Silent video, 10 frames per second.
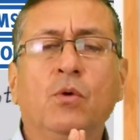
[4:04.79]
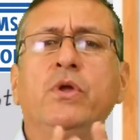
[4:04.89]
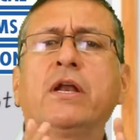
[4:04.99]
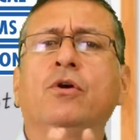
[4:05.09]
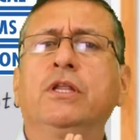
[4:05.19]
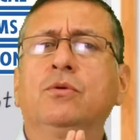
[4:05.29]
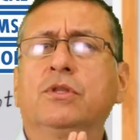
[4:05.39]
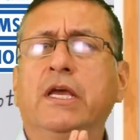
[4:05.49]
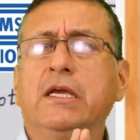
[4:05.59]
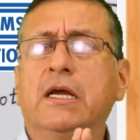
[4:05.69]
we are going to
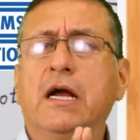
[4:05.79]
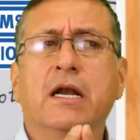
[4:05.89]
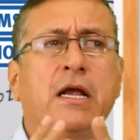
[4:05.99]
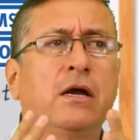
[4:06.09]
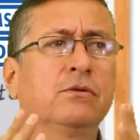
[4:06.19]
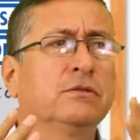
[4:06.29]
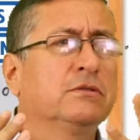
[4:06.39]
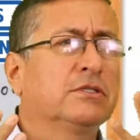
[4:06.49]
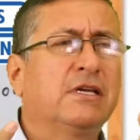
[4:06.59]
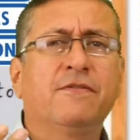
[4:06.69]
take
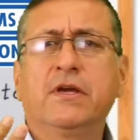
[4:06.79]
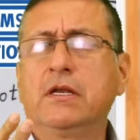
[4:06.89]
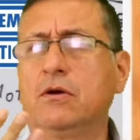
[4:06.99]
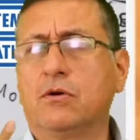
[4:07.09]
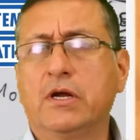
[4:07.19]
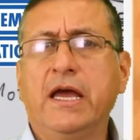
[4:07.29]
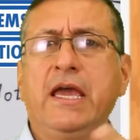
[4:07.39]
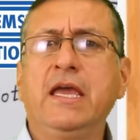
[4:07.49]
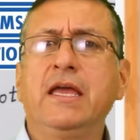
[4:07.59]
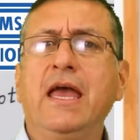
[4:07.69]
around seven or
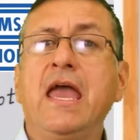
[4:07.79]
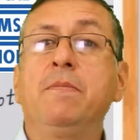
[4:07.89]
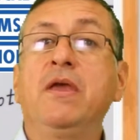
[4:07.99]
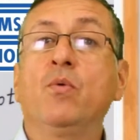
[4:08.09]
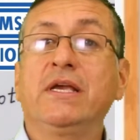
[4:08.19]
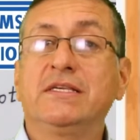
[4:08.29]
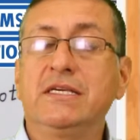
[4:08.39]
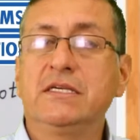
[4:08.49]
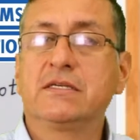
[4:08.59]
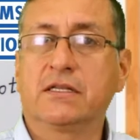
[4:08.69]
eight A B Y
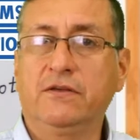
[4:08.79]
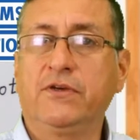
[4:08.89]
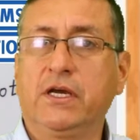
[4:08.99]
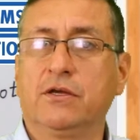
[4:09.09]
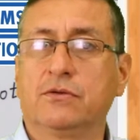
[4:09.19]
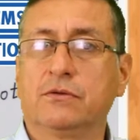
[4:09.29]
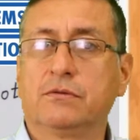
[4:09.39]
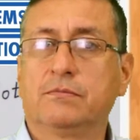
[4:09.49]
C certifications.